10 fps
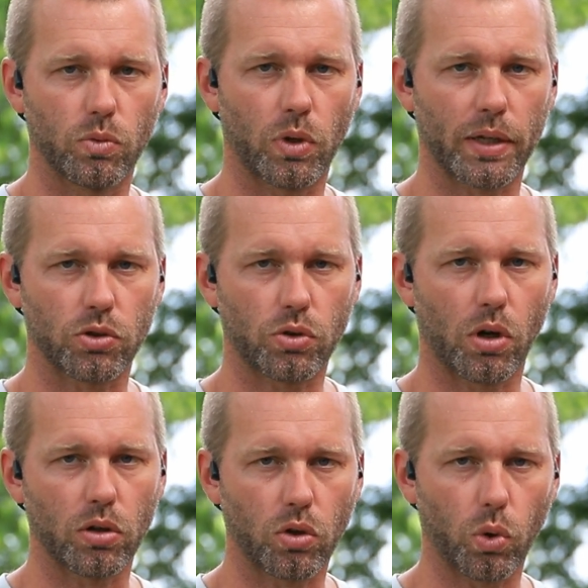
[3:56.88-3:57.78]
like a
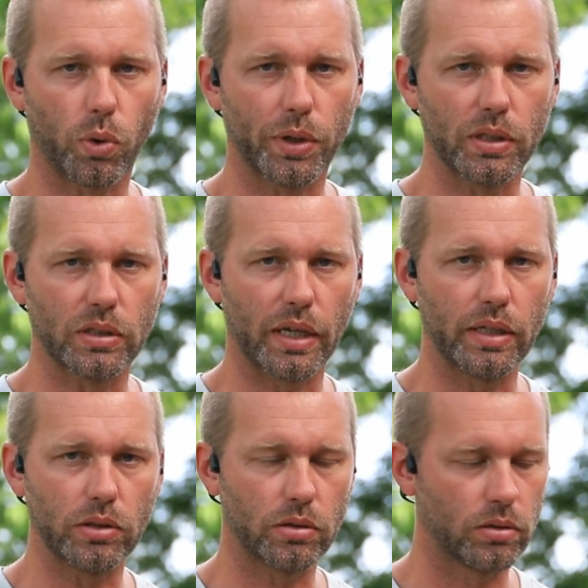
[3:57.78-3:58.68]
strong chlorine
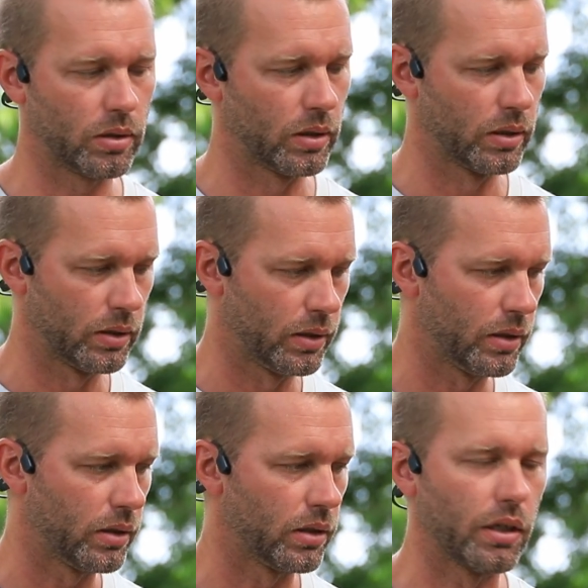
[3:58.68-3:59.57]
taste,
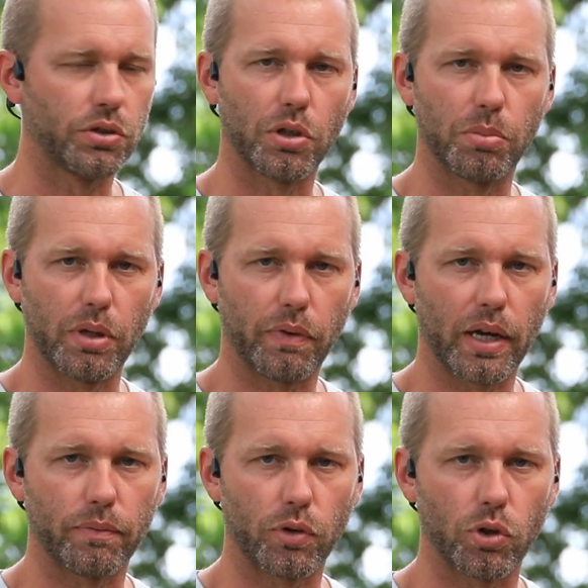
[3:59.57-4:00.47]
it should be
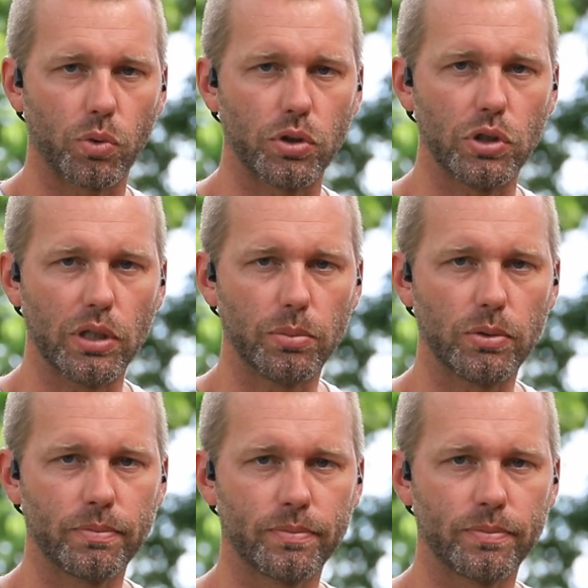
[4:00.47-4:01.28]
fine for your wood chips.